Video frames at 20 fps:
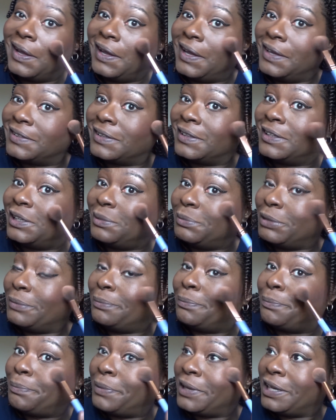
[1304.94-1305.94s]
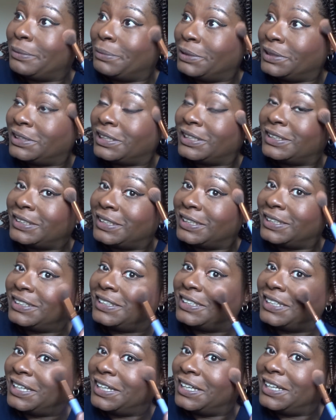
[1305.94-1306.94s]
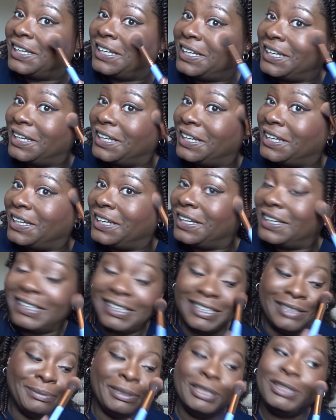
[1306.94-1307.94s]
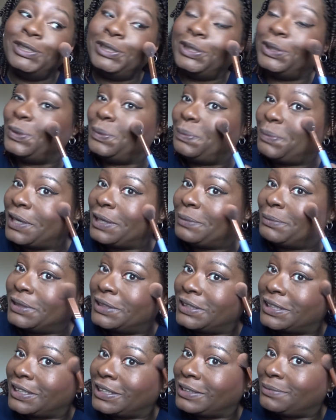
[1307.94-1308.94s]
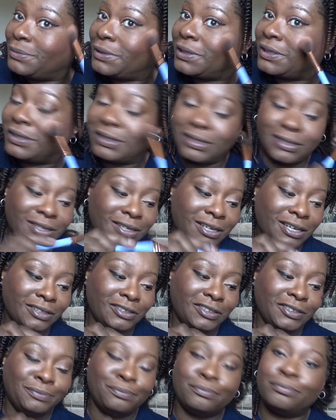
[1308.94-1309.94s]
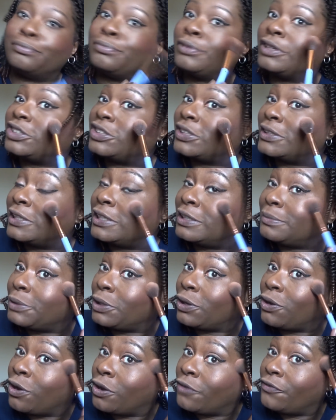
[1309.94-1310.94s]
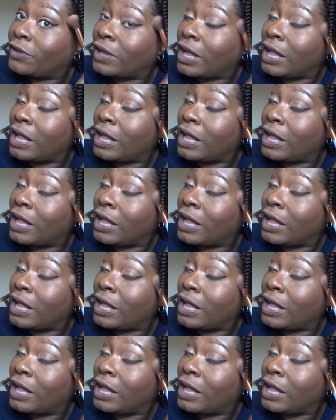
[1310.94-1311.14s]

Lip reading: It's a little bit pigmented, a little bit too pigmented, but I'll just brush a little bit off.